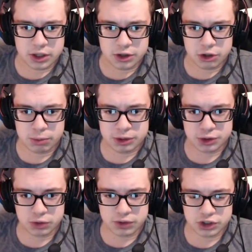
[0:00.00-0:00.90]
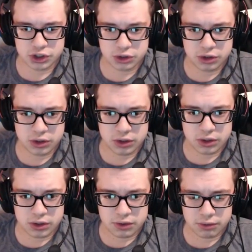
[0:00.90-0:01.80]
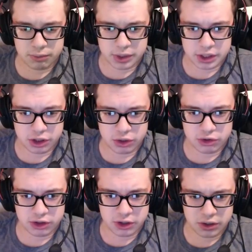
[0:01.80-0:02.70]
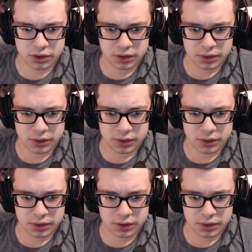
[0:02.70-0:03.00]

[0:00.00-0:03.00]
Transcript: to preserve a shield from being used there.